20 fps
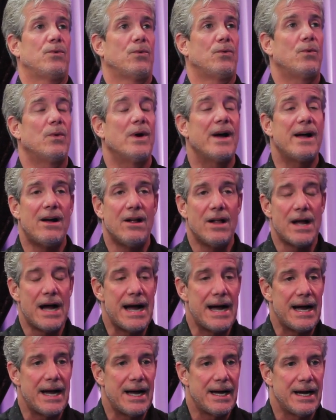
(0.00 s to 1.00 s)
Well,
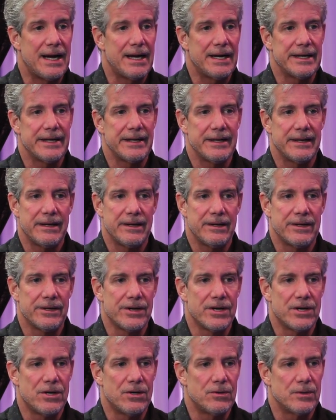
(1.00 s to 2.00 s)
I, you
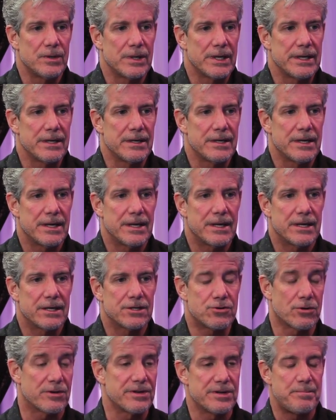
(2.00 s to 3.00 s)
know, it
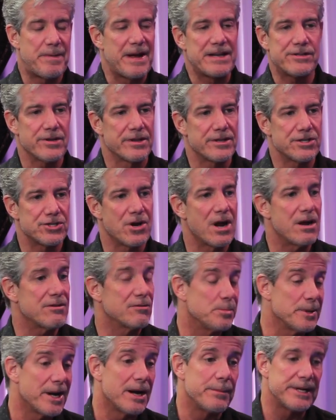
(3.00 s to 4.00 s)
sort of depends on the
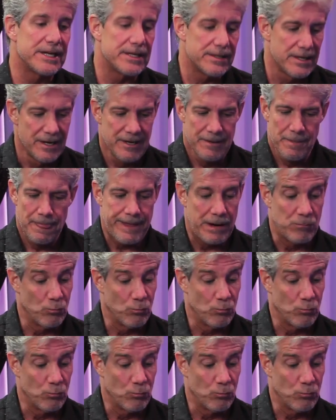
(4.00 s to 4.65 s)
genre, but I mean, right.